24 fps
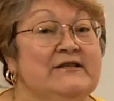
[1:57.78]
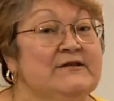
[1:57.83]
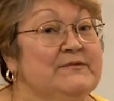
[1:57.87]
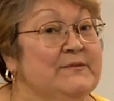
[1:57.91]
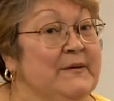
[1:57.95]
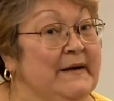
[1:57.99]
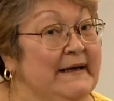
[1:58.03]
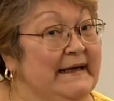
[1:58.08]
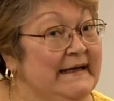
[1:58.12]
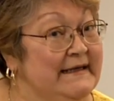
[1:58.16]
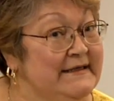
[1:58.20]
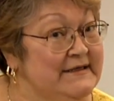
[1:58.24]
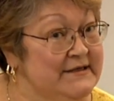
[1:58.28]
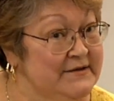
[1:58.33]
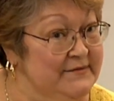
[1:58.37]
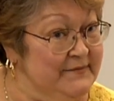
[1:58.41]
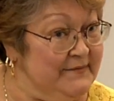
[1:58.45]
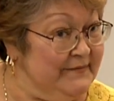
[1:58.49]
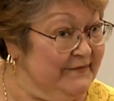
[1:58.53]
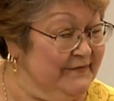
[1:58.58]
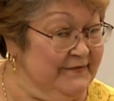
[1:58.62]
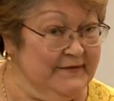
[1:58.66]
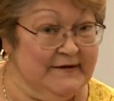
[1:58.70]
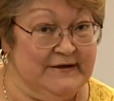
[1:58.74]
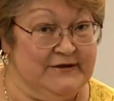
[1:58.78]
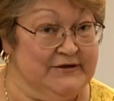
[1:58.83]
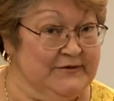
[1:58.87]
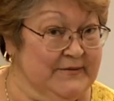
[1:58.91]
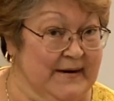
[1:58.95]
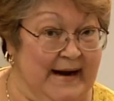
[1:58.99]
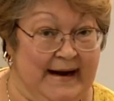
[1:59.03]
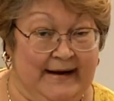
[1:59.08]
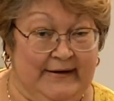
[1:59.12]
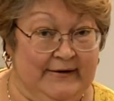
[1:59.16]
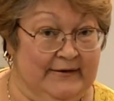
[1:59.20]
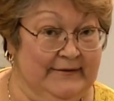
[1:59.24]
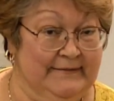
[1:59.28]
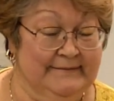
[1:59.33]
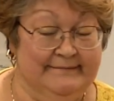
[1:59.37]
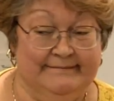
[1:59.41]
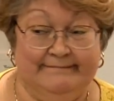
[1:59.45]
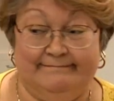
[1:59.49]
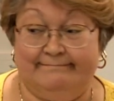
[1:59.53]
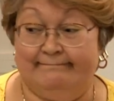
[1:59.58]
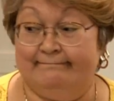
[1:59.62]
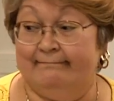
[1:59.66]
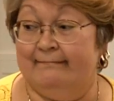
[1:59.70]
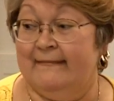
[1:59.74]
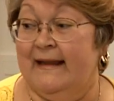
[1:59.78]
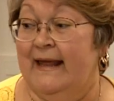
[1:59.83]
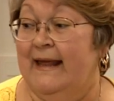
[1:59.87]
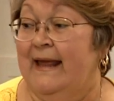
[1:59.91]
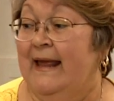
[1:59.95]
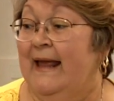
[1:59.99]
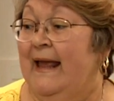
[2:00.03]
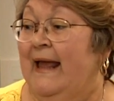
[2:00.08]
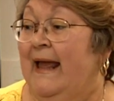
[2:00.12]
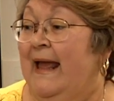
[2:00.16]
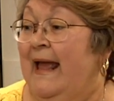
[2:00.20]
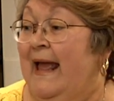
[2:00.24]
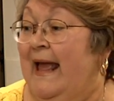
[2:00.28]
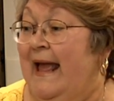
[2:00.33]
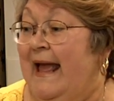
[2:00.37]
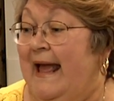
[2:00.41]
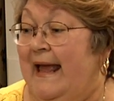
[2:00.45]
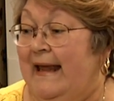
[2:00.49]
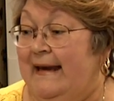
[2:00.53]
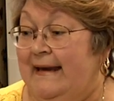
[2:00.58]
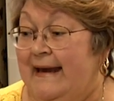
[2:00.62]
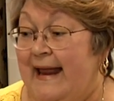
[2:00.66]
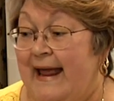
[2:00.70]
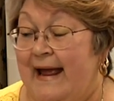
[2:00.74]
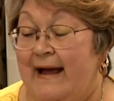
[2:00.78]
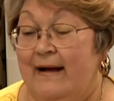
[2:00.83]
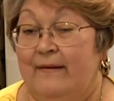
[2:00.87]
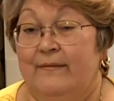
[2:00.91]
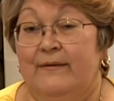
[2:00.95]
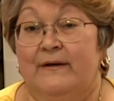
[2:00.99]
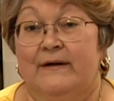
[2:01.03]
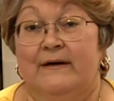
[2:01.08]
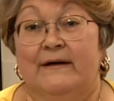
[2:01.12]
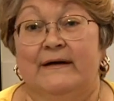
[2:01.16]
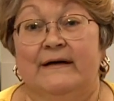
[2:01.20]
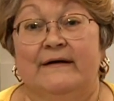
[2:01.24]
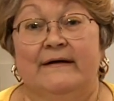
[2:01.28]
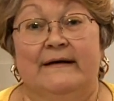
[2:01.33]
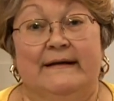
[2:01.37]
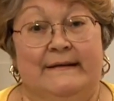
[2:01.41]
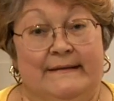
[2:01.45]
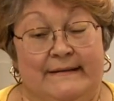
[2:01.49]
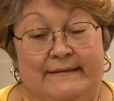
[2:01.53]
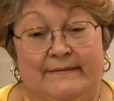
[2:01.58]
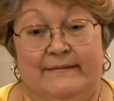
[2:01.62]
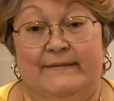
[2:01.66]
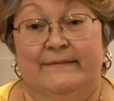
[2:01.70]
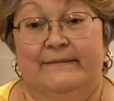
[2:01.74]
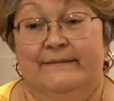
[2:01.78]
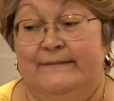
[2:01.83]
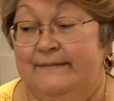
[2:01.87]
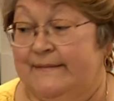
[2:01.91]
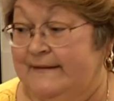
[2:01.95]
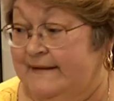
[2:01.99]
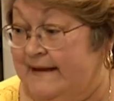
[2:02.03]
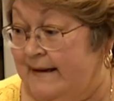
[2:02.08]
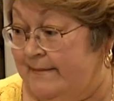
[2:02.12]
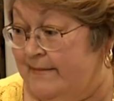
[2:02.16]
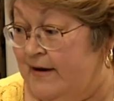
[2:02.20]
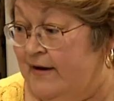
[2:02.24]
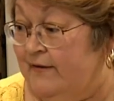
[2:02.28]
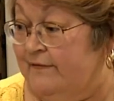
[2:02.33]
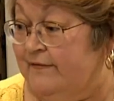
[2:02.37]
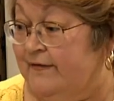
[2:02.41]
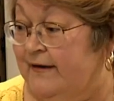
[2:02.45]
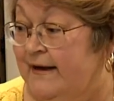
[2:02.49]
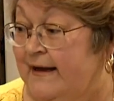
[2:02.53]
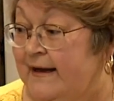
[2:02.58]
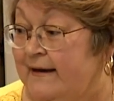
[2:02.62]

just went into the refrigerator. And now we're going to come over